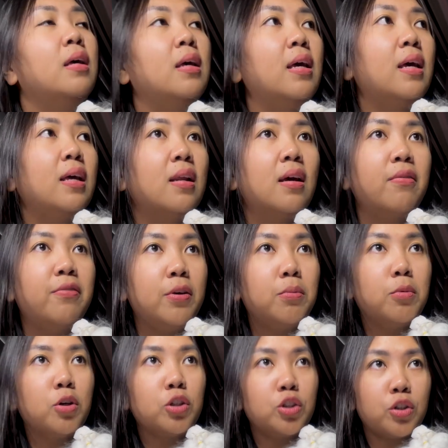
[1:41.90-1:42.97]
And a few
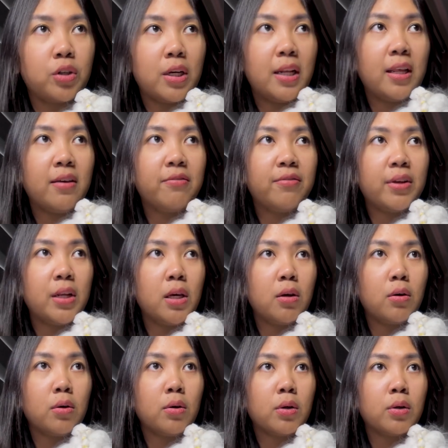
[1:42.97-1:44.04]
more training
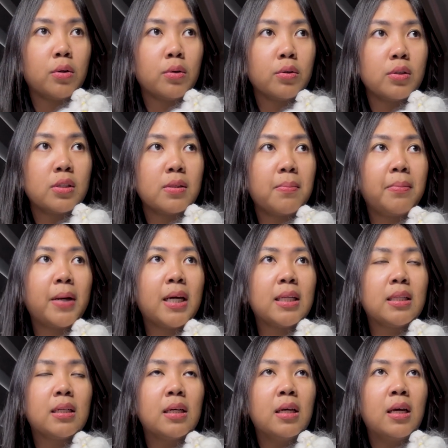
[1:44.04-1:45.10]
videos, but
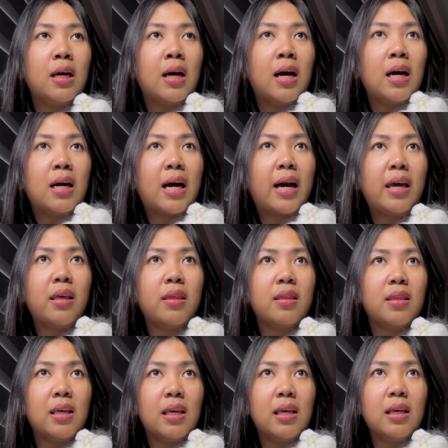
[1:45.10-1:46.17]
I
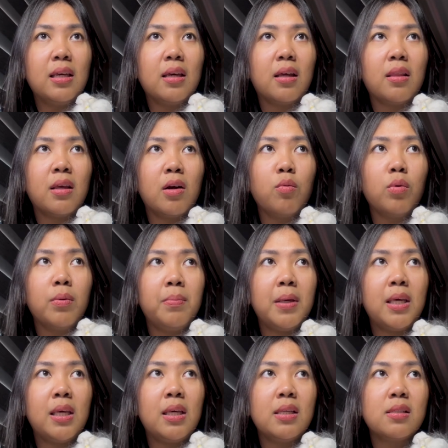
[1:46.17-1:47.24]
think there will
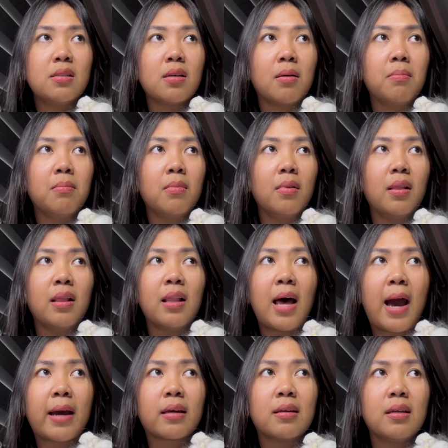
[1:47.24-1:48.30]
be some
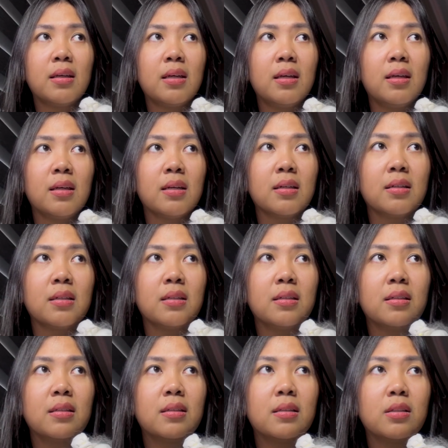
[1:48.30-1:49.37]
lacking
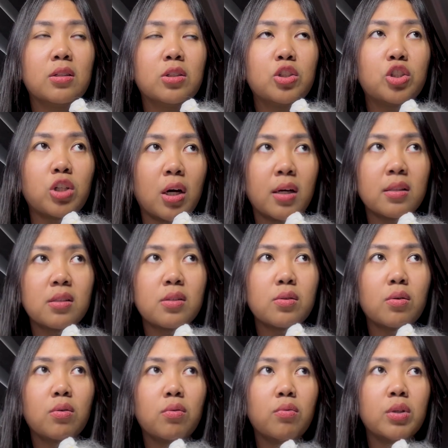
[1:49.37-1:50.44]
shots,
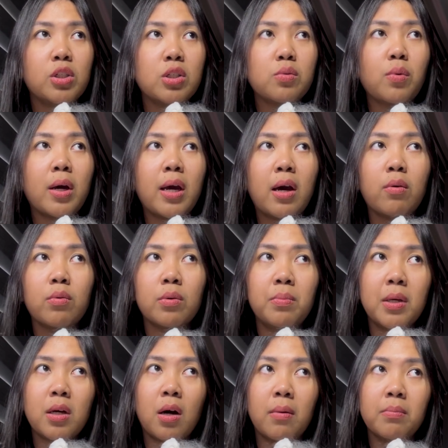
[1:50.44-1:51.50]
which is why I will
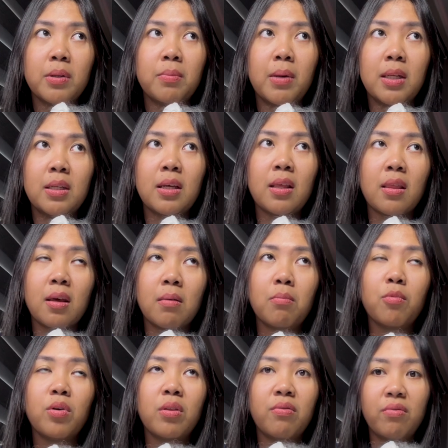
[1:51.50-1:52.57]
be complementing them
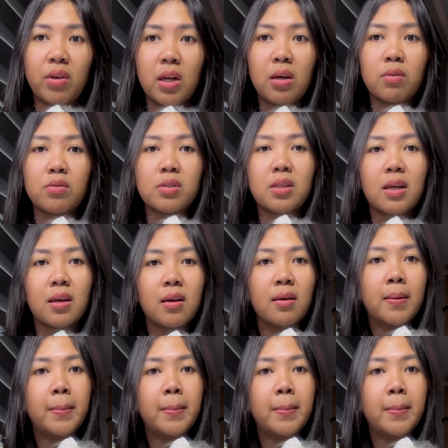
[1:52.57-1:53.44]
with videos like